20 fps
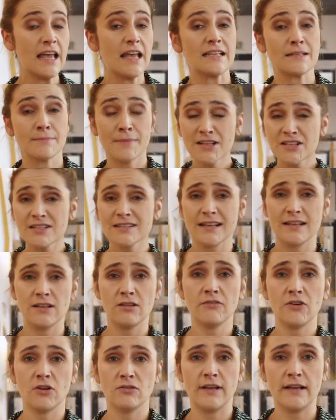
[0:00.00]
As much as I
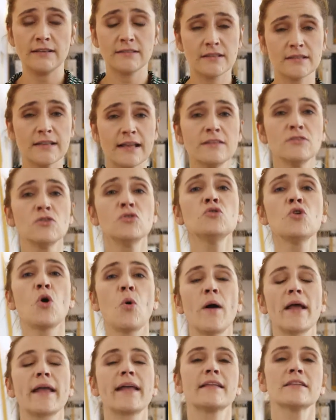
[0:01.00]
love connectors, and you
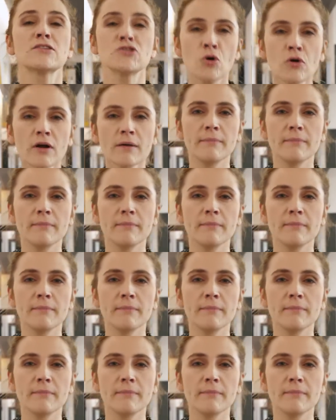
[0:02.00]
know I can talk